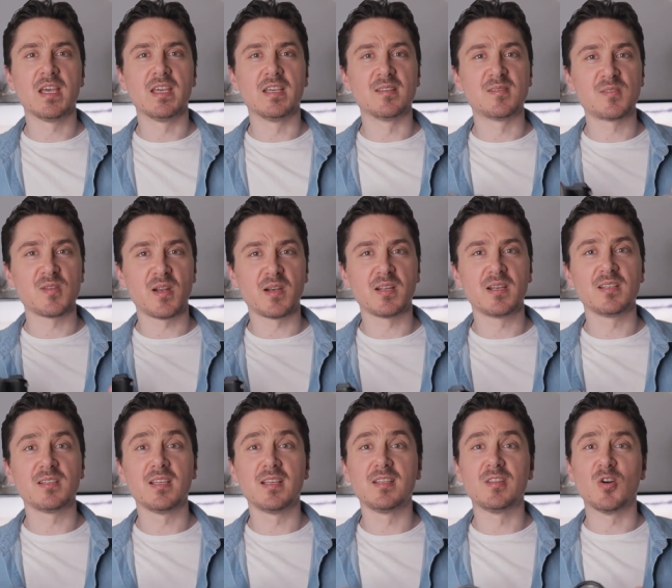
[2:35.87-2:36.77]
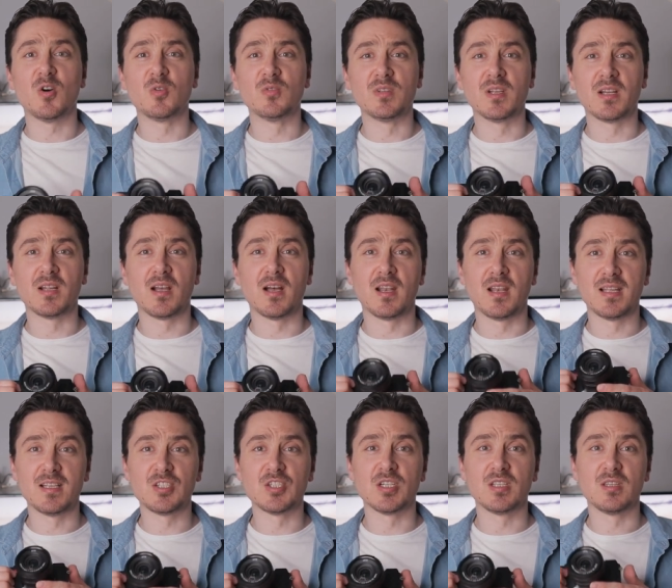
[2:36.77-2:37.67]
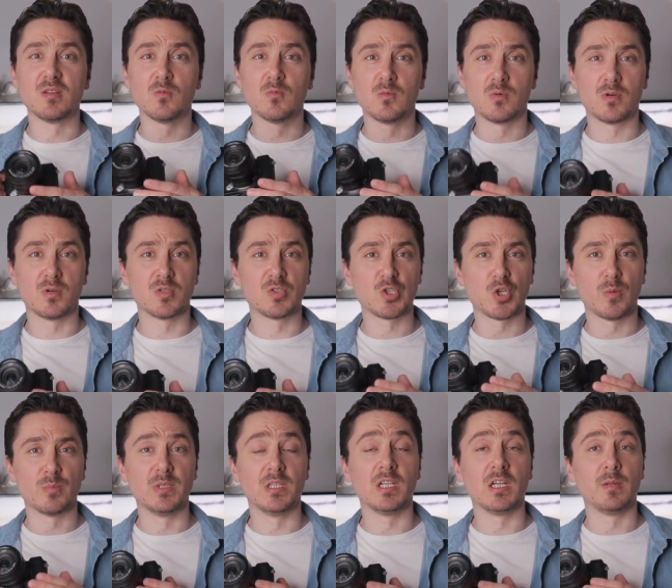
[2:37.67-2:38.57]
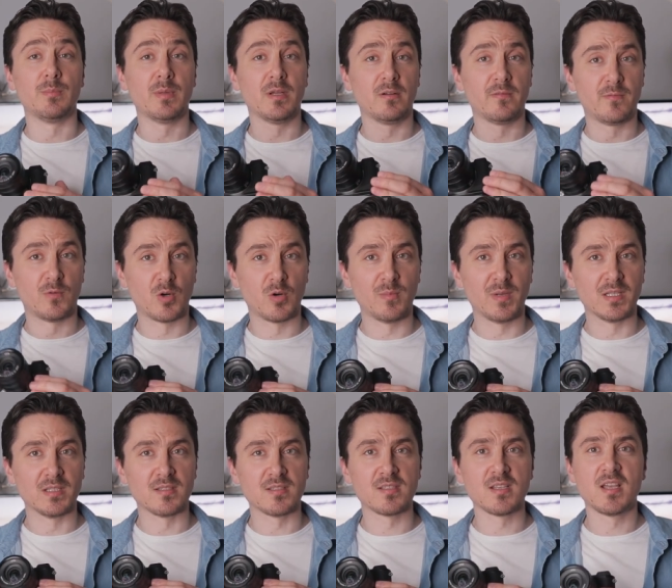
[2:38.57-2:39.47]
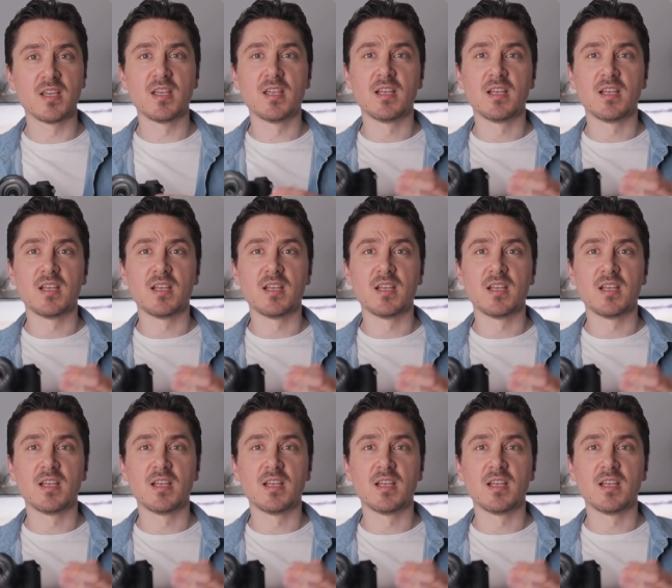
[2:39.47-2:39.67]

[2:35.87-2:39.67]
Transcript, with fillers: is targeted on their alleged worse optical performance,